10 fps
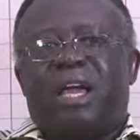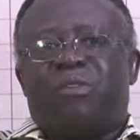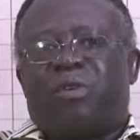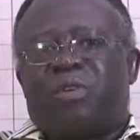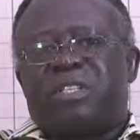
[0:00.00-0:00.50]

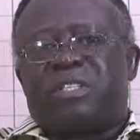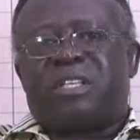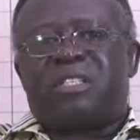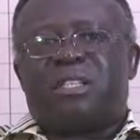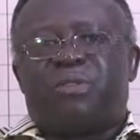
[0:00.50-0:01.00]
for
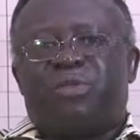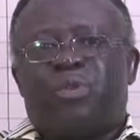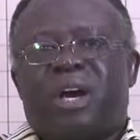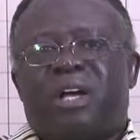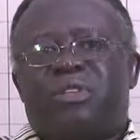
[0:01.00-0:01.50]
instance, if
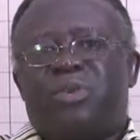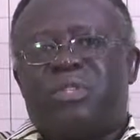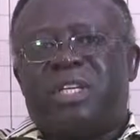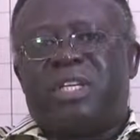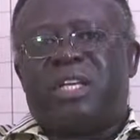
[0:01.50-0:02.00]
you are
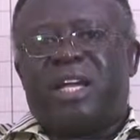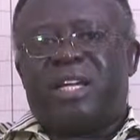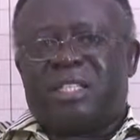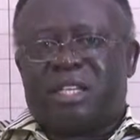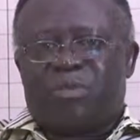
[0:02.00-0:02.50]
using the
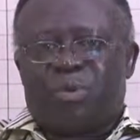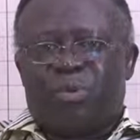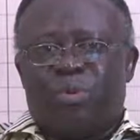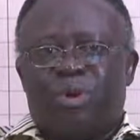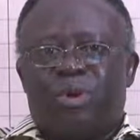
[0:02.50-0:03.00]
interview
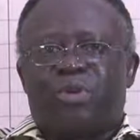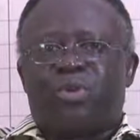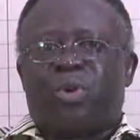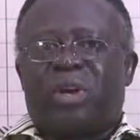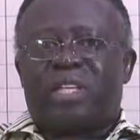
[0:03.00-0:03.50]

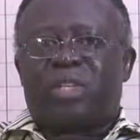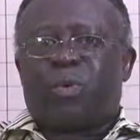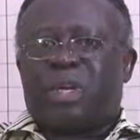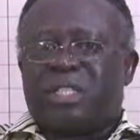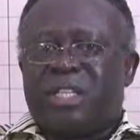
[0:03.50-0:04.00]
to collect
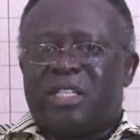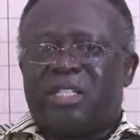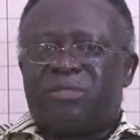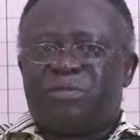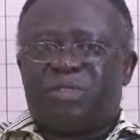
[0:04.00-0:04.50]

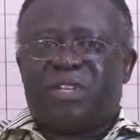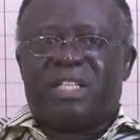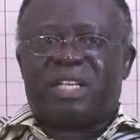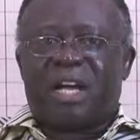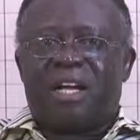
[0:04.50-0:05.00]
qualitative
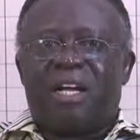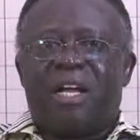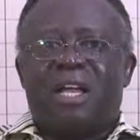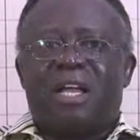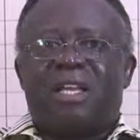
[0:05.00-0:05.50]
data,
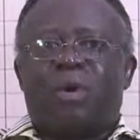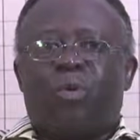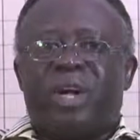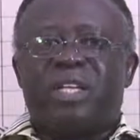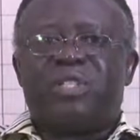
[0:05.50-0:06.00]
the
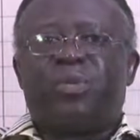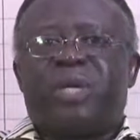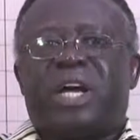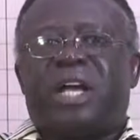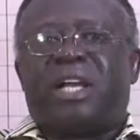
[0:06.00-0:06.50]
ways
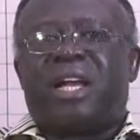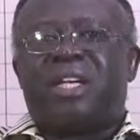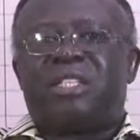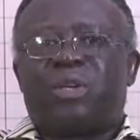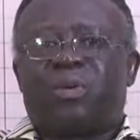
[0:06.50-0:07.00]
we
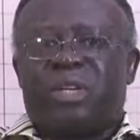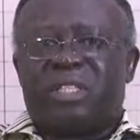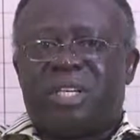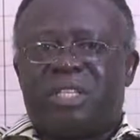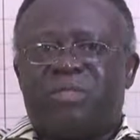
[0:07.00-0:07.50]
analyze
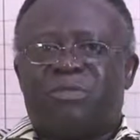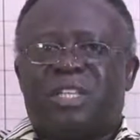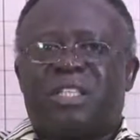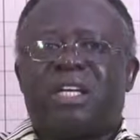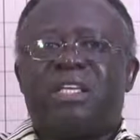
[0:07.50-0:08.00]
qualitative
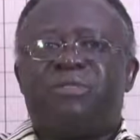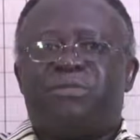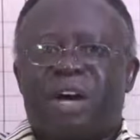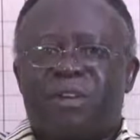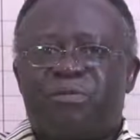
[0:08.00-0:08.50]
data
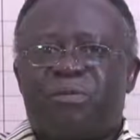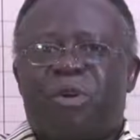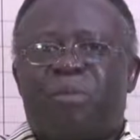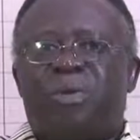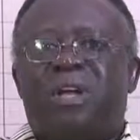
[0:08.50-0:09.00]
differ
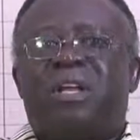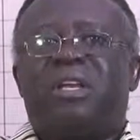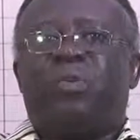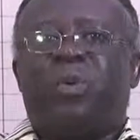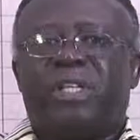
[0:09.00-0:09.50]
from
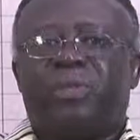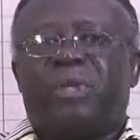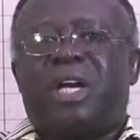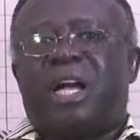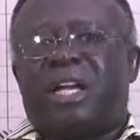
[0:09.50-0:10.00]
the ways
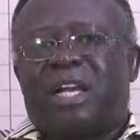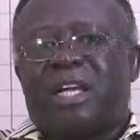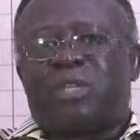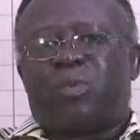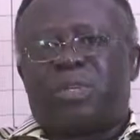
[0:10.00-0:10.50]
we
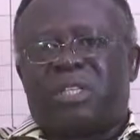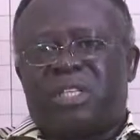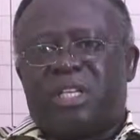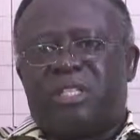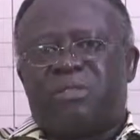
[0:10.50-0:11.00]
analyze
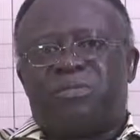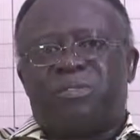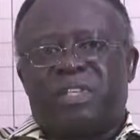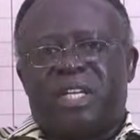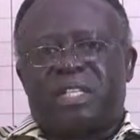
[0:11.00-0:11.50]
quantitative
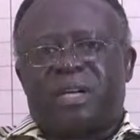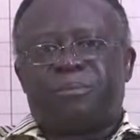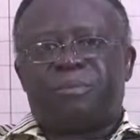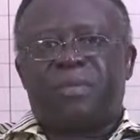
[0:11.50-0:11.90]
data.